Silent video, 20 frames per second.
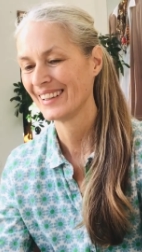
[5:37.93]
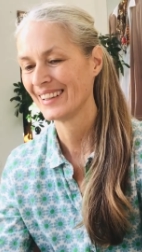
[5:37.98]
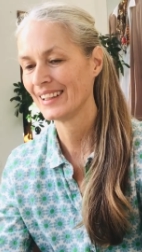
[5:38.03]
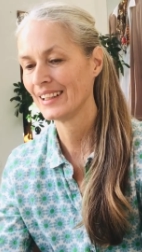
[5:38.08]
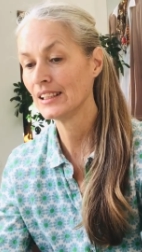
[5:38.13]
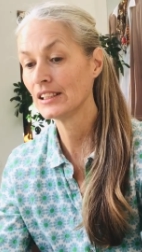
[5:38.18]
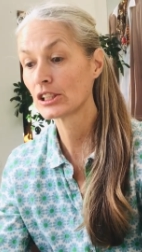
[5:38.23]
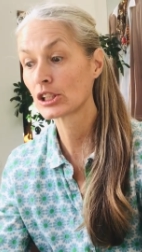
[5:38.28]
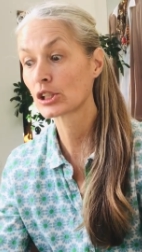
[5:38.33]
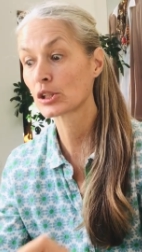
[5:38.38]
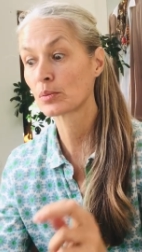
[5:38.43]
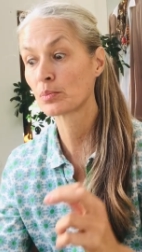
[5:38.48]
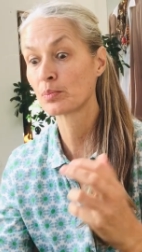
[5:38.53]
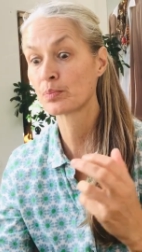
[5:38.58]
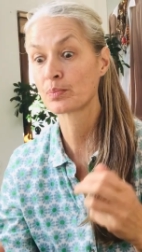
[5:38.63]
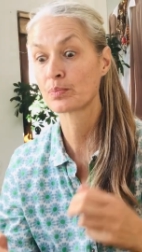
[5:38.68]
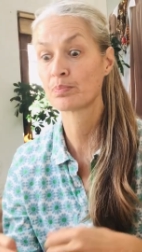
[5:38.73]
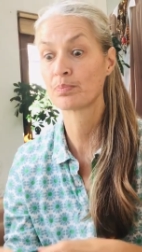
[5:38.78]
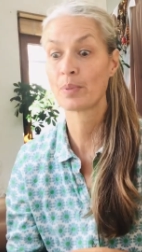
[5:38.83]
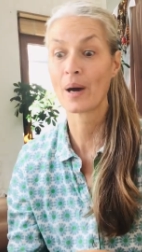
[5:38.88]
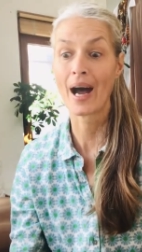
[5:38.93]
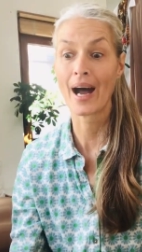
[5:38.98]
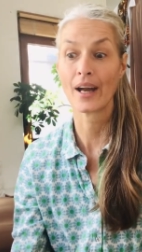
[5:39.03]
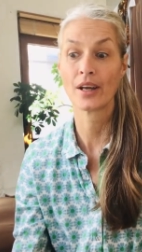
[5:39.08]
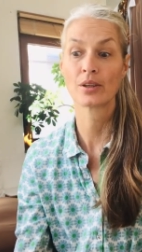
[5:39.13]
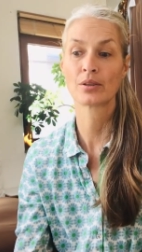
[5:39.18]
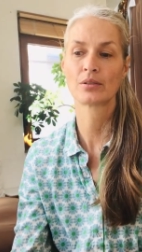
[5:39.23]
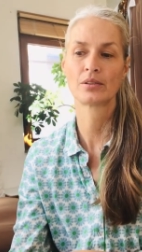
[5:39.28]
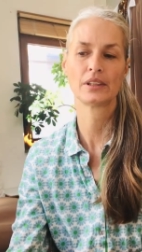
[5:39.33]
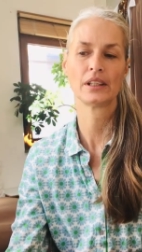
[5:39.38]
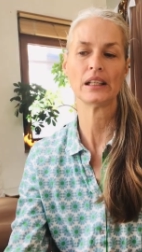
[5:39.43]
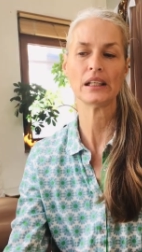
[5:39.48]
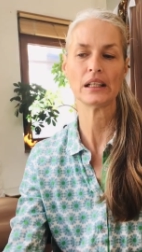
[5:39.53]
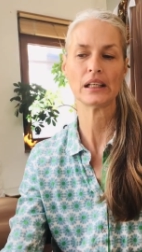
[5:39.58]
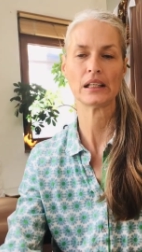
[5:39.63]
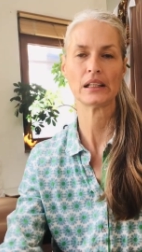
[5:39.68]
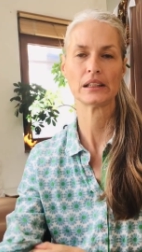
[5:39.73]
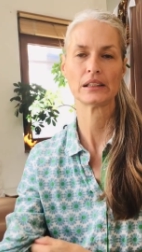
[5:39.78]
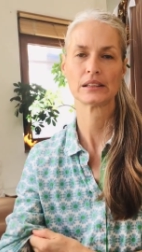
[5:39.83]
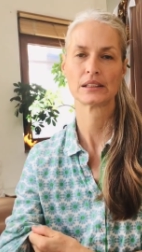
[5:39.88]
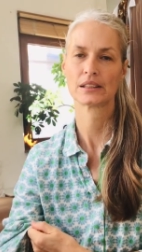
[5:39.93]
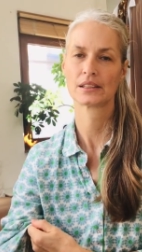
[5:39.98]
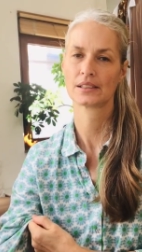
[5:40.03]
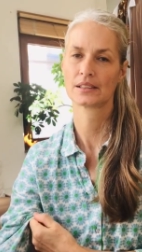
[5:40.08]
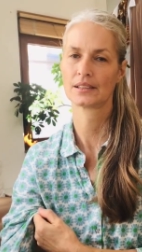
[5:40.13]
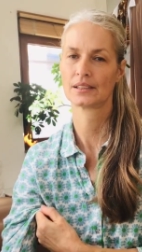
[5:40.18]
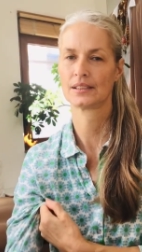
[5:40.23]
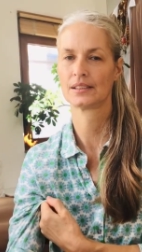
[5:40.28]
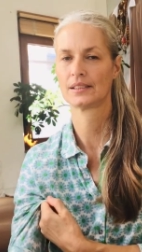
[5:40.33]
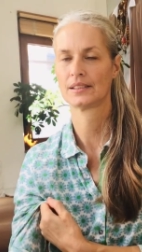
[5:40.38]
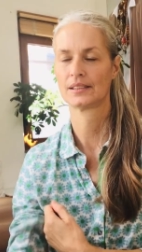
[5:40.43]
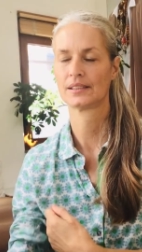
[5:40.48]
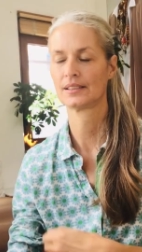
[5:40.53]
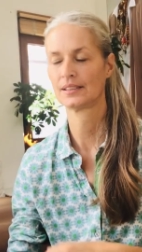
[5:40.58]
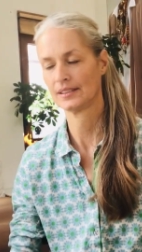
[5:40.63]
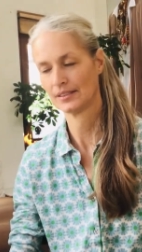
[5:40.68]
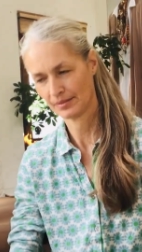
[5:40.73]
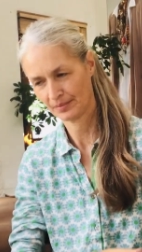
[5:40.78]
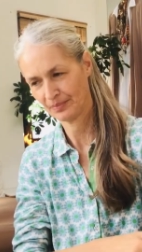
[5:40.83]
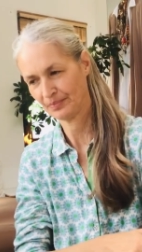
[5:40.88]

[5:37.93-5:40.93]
inspiring us.